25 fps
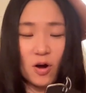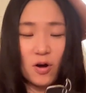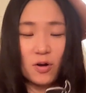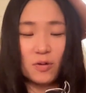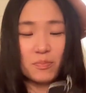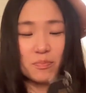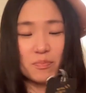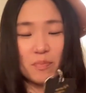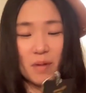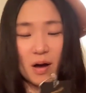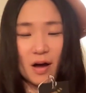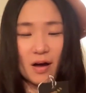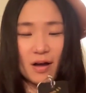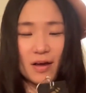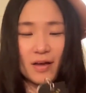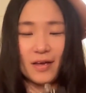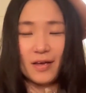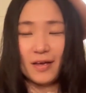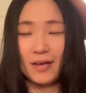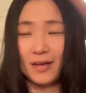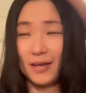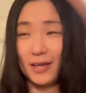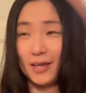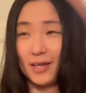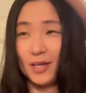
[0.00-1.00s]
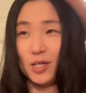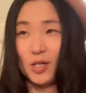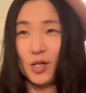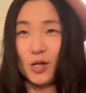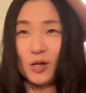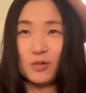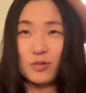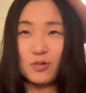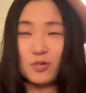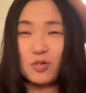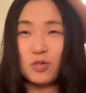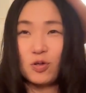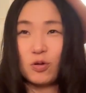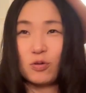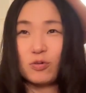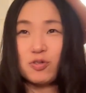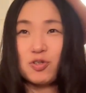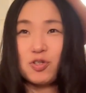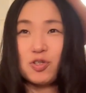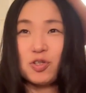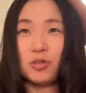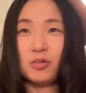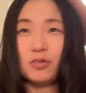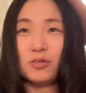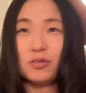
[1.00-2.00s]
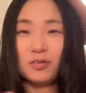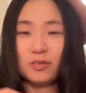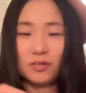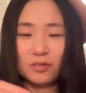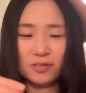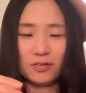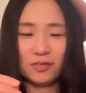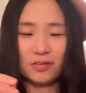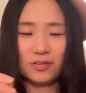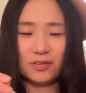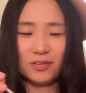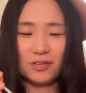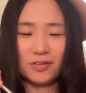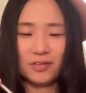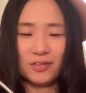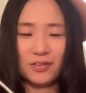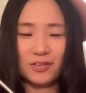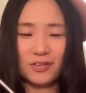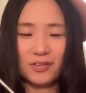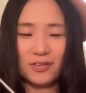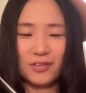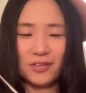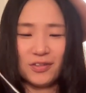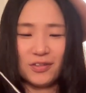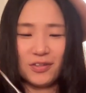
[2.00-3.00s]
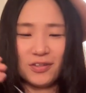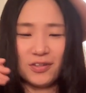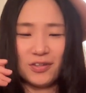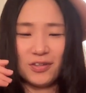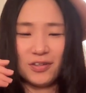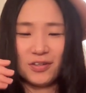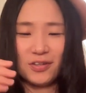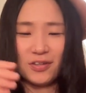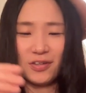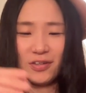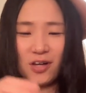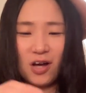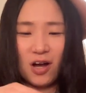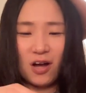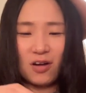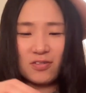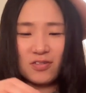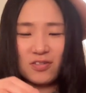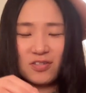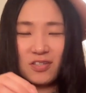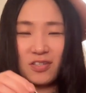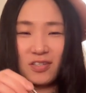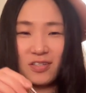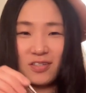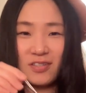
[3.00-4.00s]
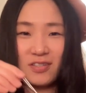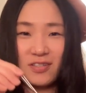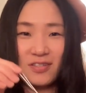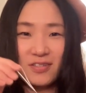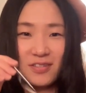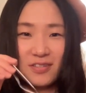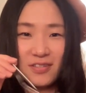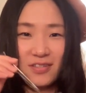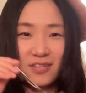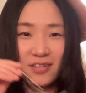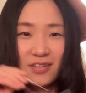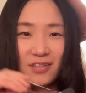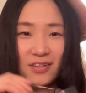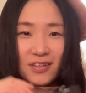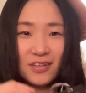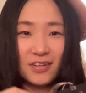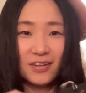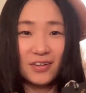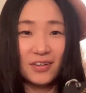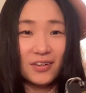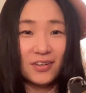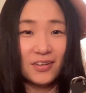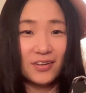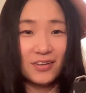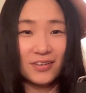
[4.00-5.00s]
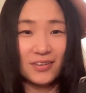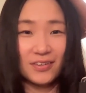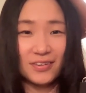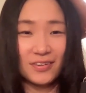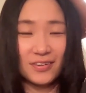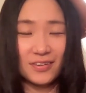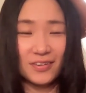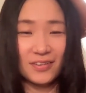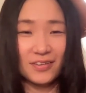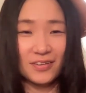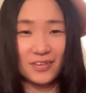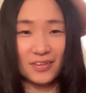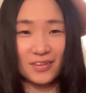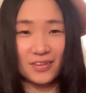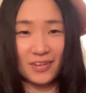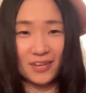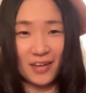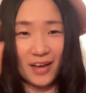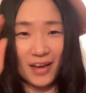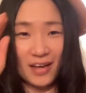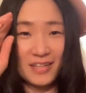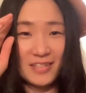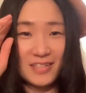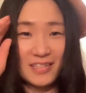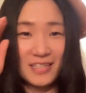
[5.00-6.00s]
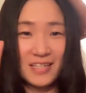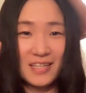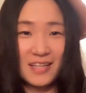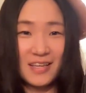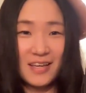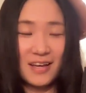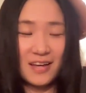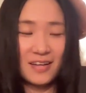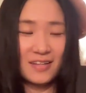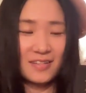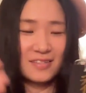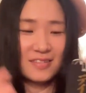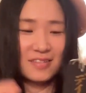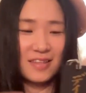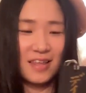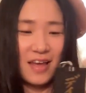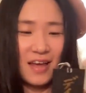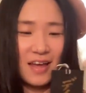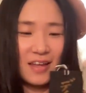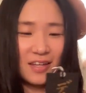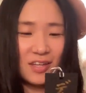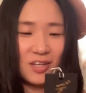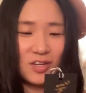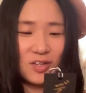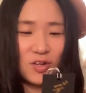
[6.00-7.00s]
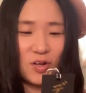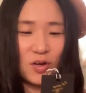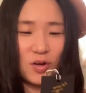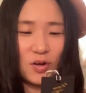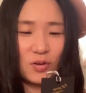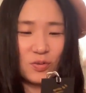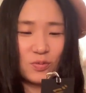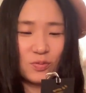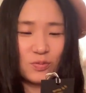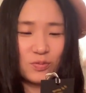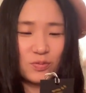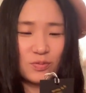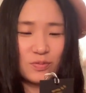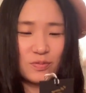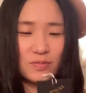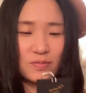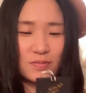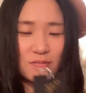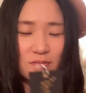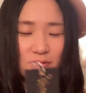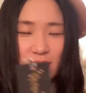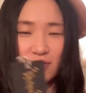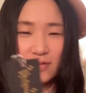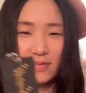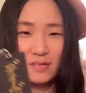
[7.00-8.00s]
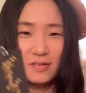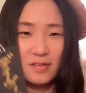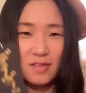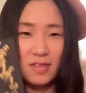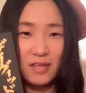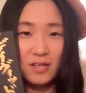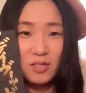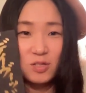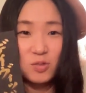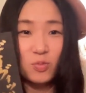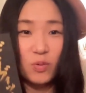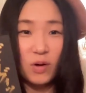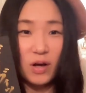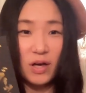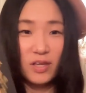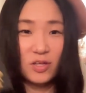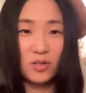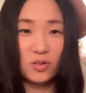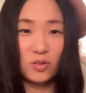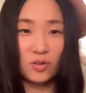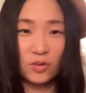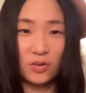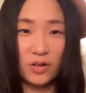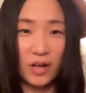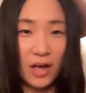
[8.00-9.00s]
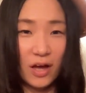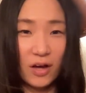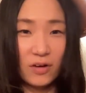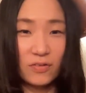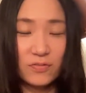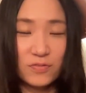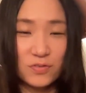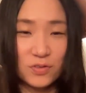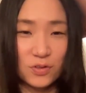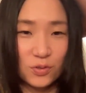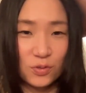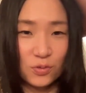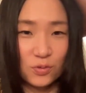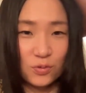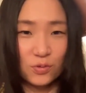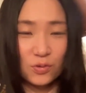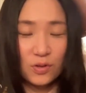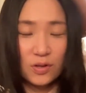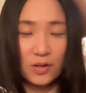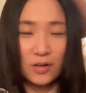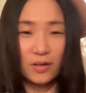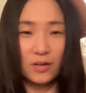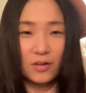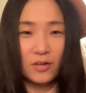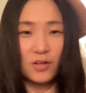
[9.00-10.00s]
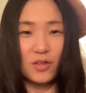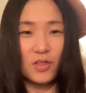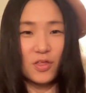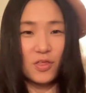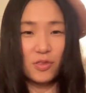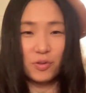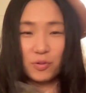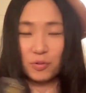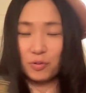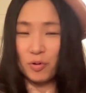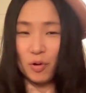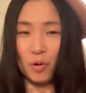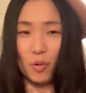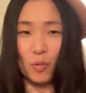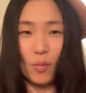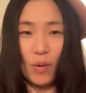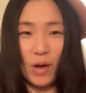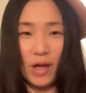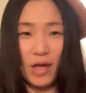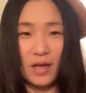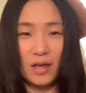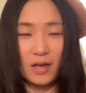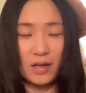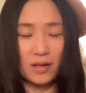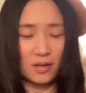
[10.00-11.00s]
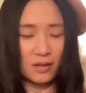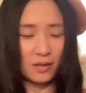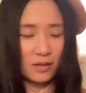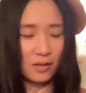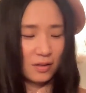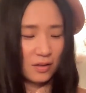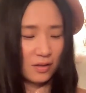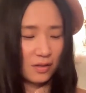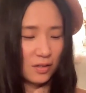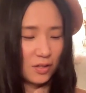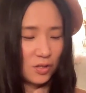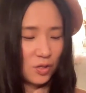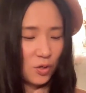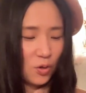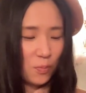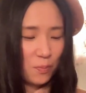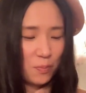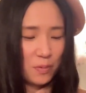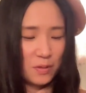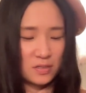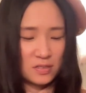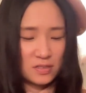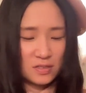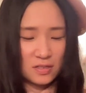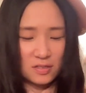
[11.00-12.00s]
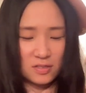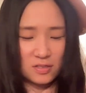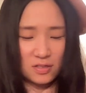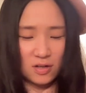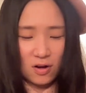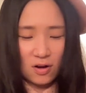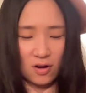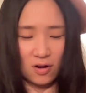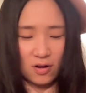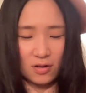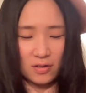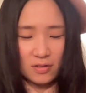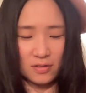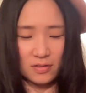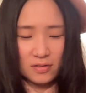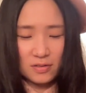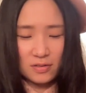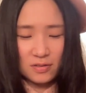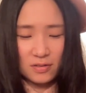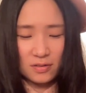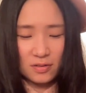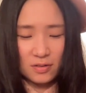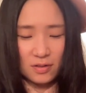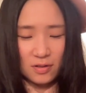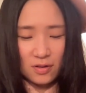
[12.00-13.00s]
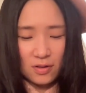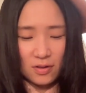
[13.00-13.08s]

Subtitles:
on my, you know, social conscious ideas that, you know, this way you don't have to throw away your business cards